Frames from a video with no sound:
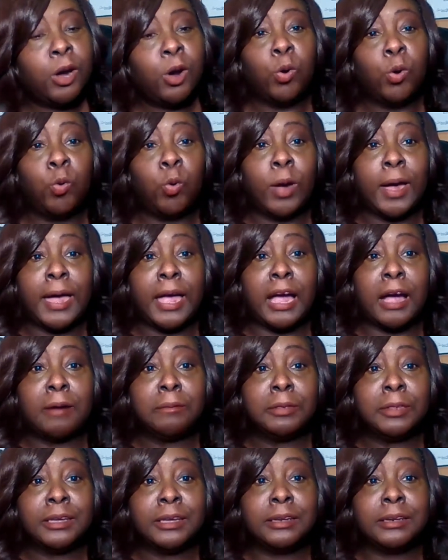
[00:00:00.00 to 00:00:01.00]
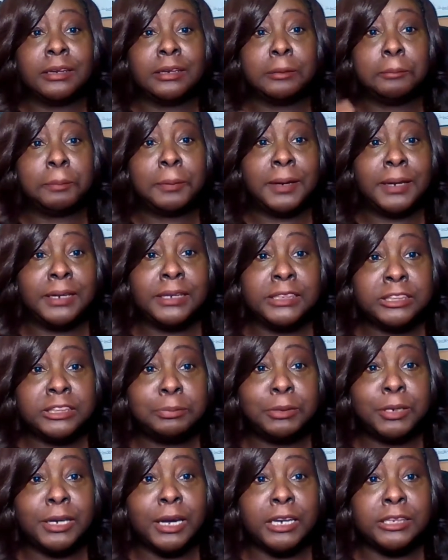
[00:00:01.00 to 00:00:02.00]
who have the dependents,
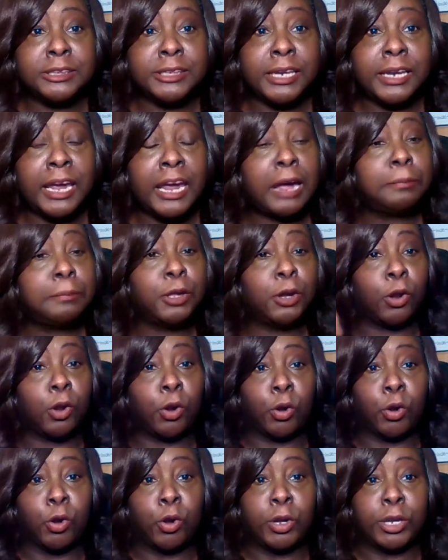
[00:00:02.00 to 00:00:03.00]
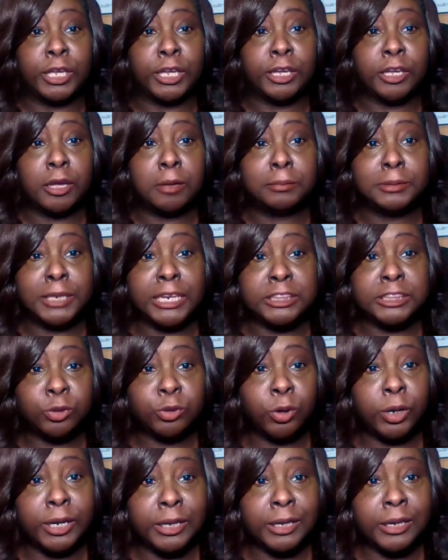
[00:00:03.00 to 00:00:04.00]
because they have the earned income tax
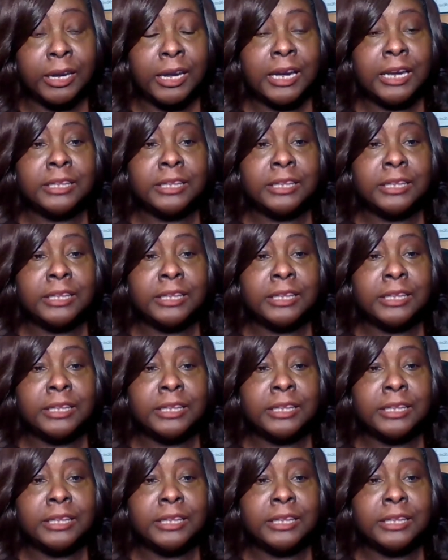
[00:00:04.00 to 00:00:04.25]
credit,